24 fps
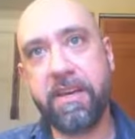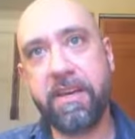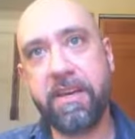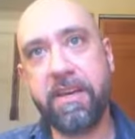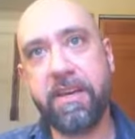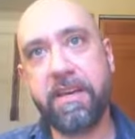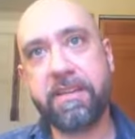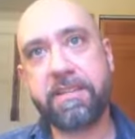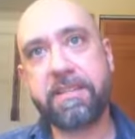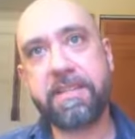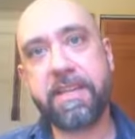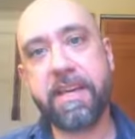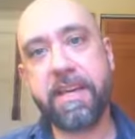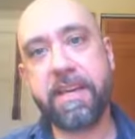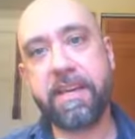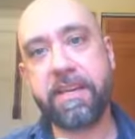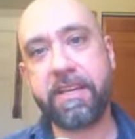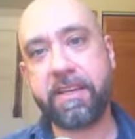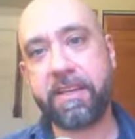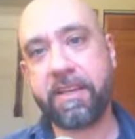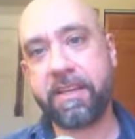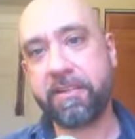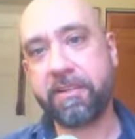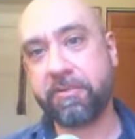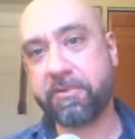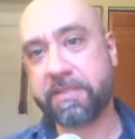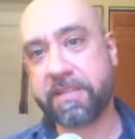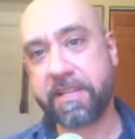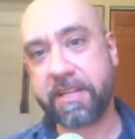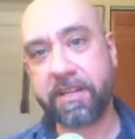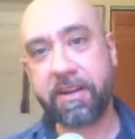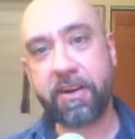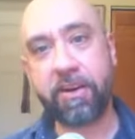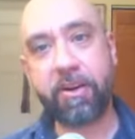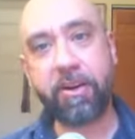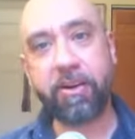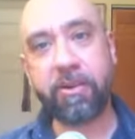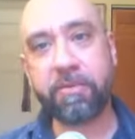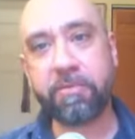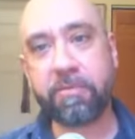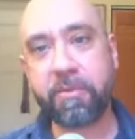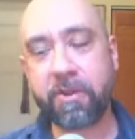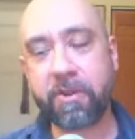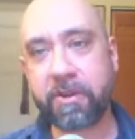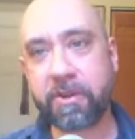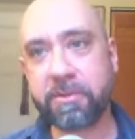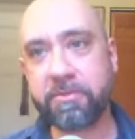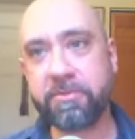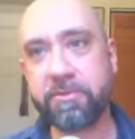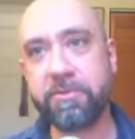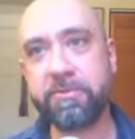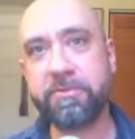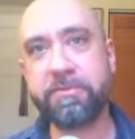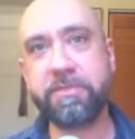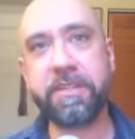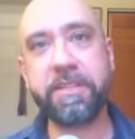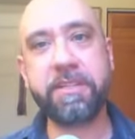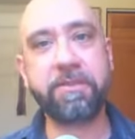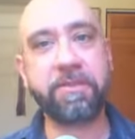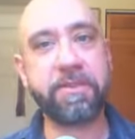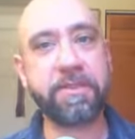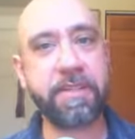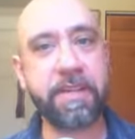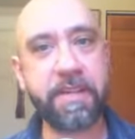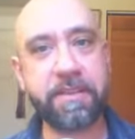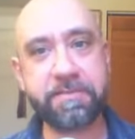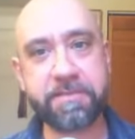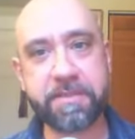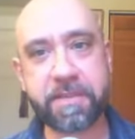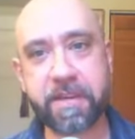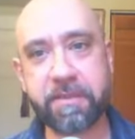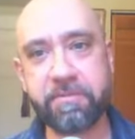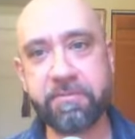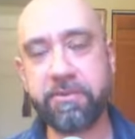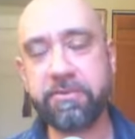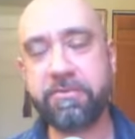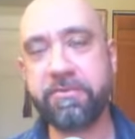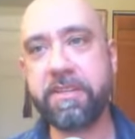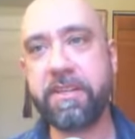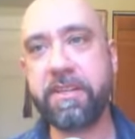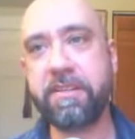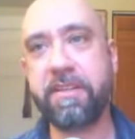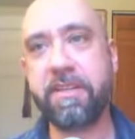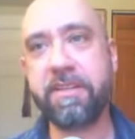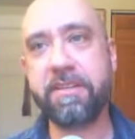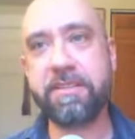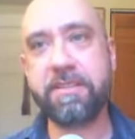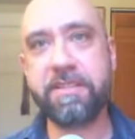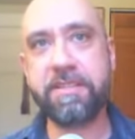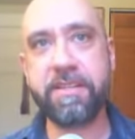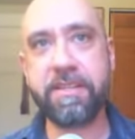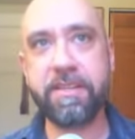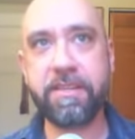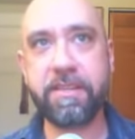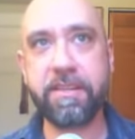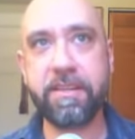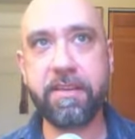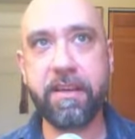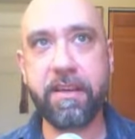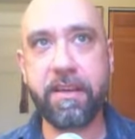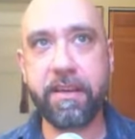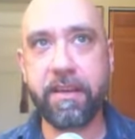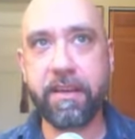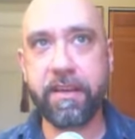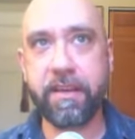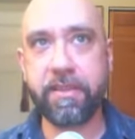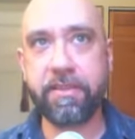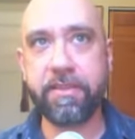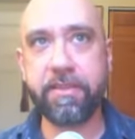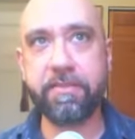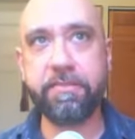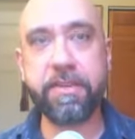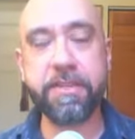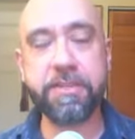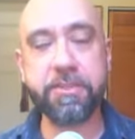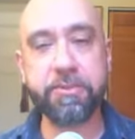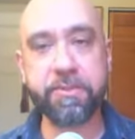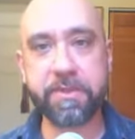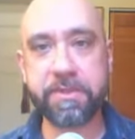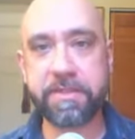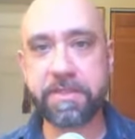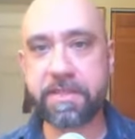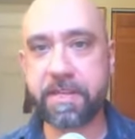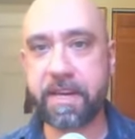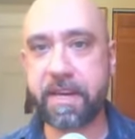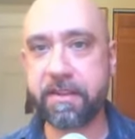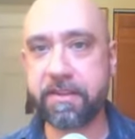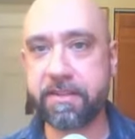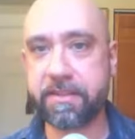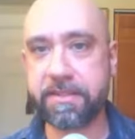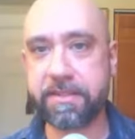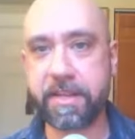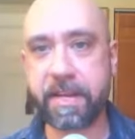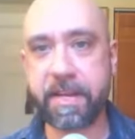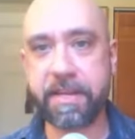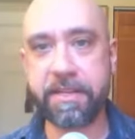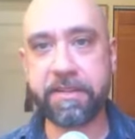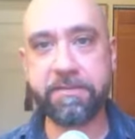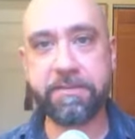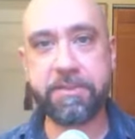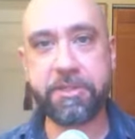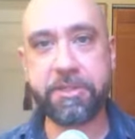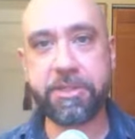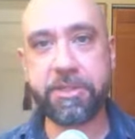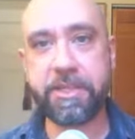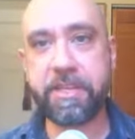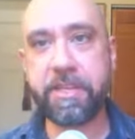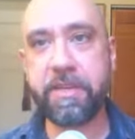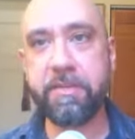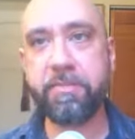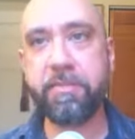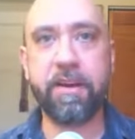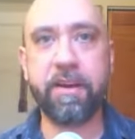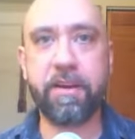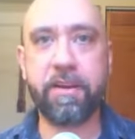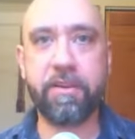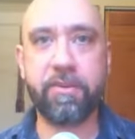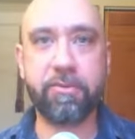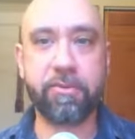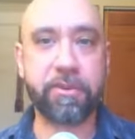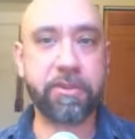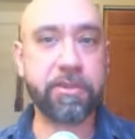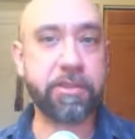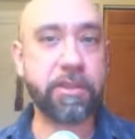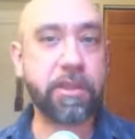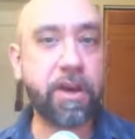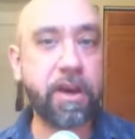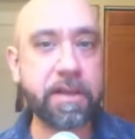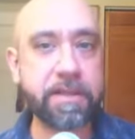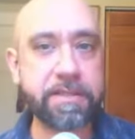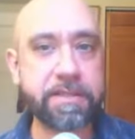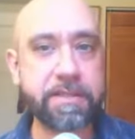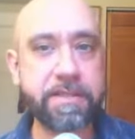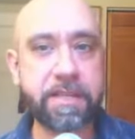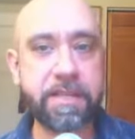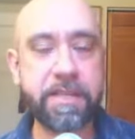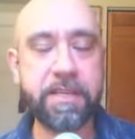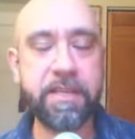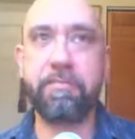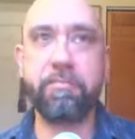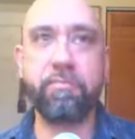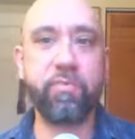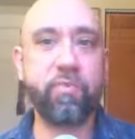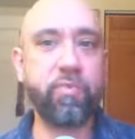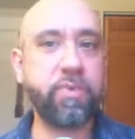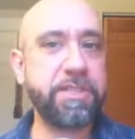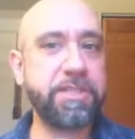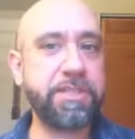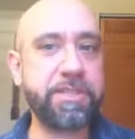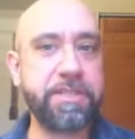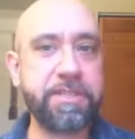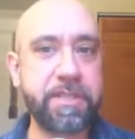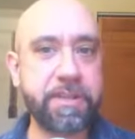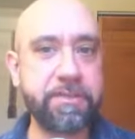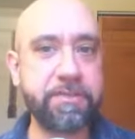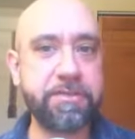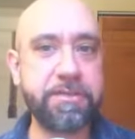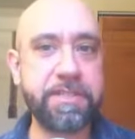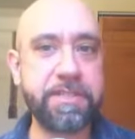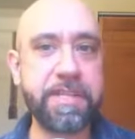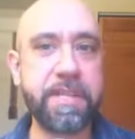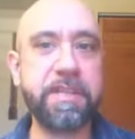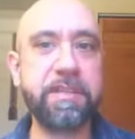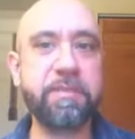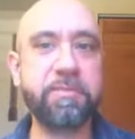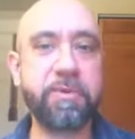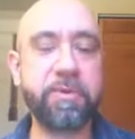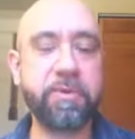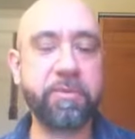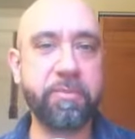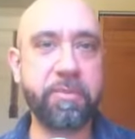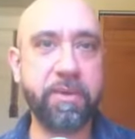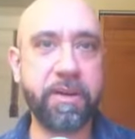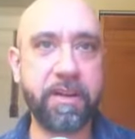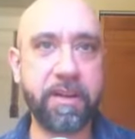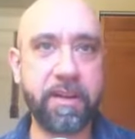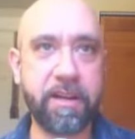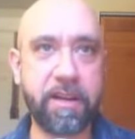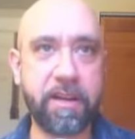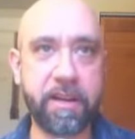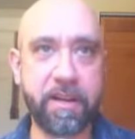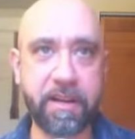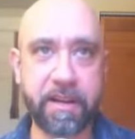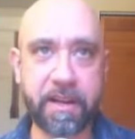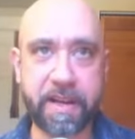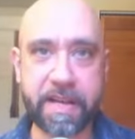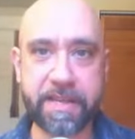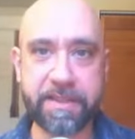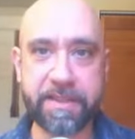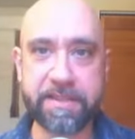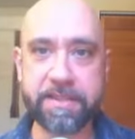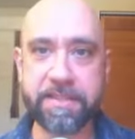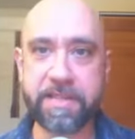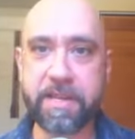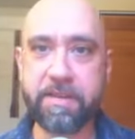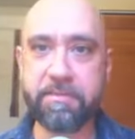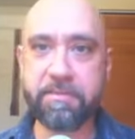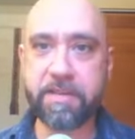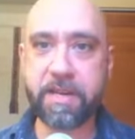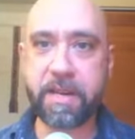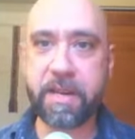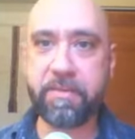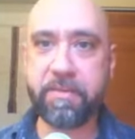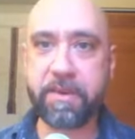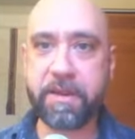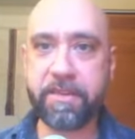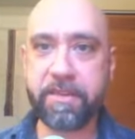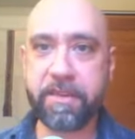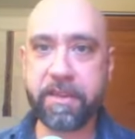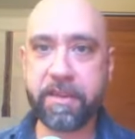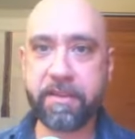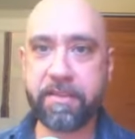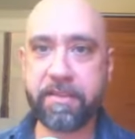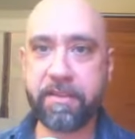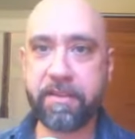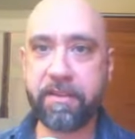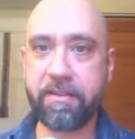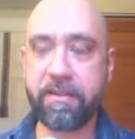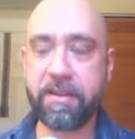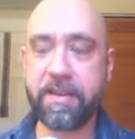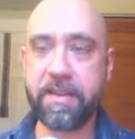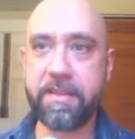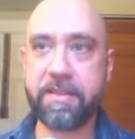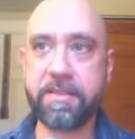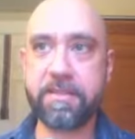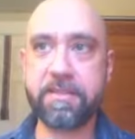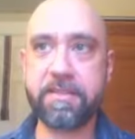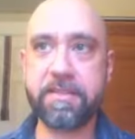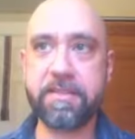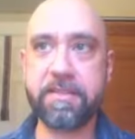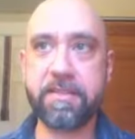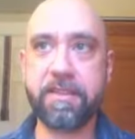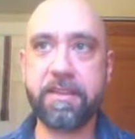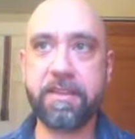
saying it, it looks like a Hallmark movie or a Lifetime movie. They see the visual style is kind of cheap uh, or glossy, which is understandable, but at the same time, I think there is